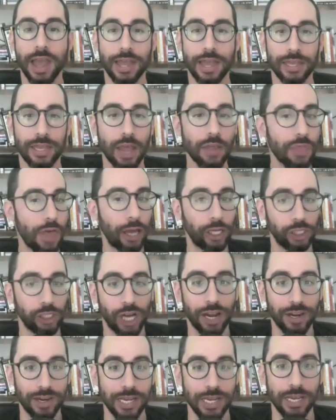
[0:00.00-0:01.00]
get that
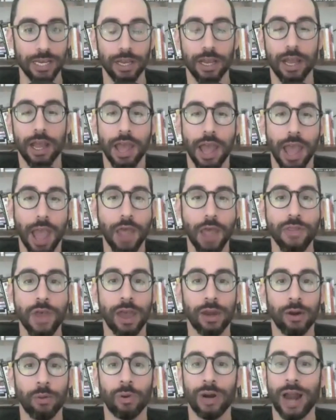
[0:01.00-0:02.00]
JD. And
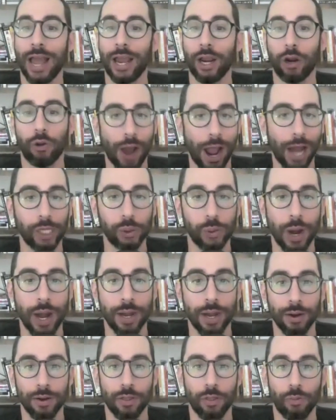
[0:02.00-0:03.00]
then when I
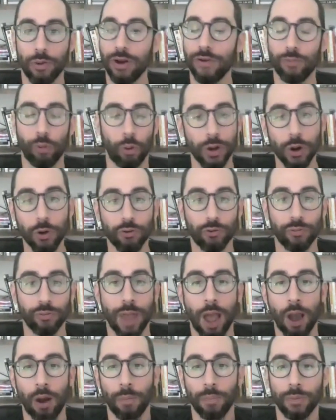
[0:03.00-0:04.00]
graduate three to four years from
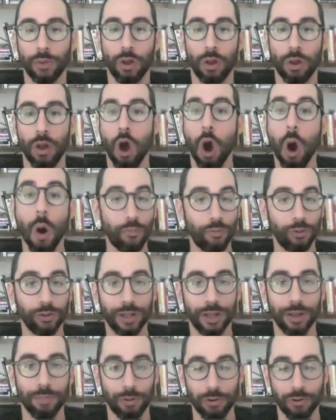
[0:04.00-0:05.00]
now,
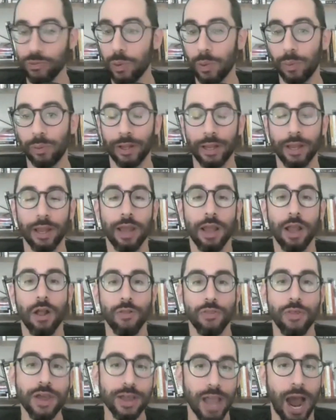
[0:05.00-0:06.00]
hopefully, presumably,
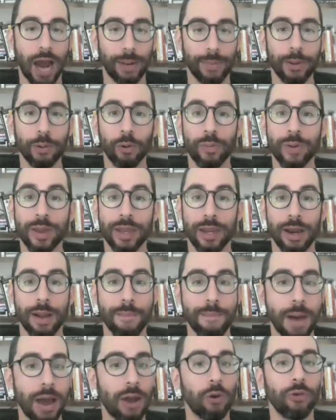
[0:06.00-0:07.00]
the economy will be in a
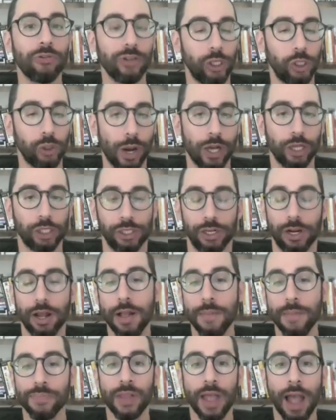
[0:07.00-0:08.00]
better situation.
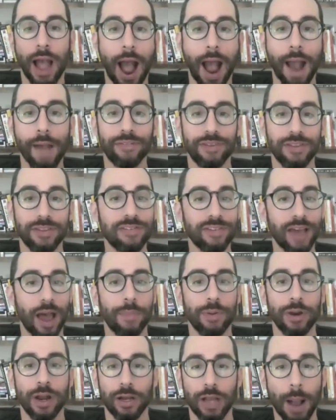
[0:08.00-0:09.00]
I've seen this
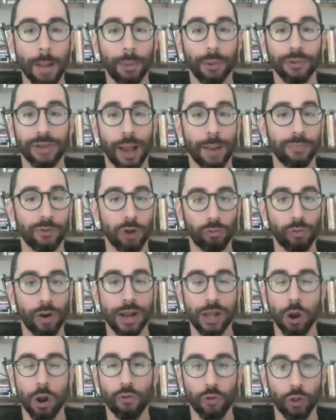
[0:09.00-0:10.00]
happen a couple times already
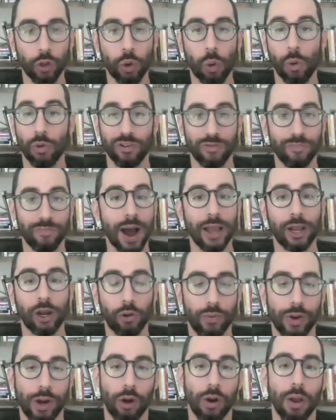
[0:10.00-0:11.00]
over the course of my
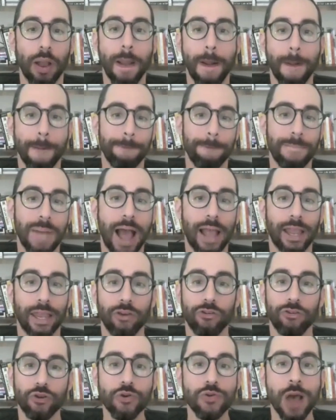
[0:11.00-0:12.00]
career. Back in
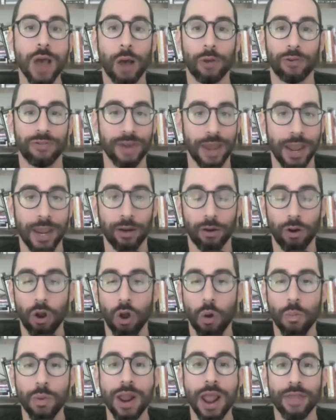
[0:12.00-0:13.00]
2008,
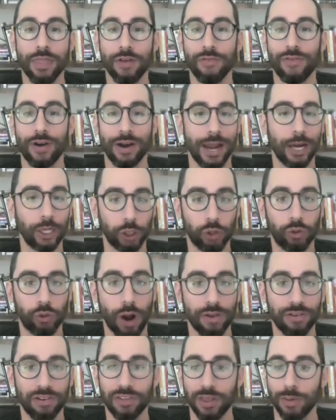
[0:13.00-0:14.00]
we had the financial
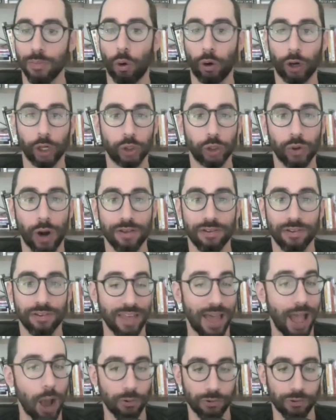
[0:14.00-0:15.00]
crisis, the mortgage crisis, the
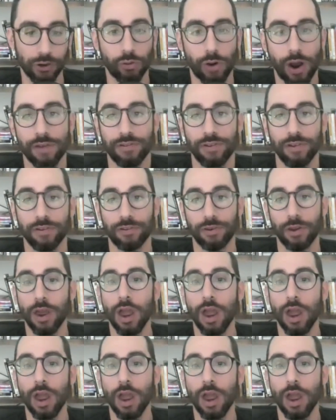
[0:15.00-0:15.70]
housing crisis.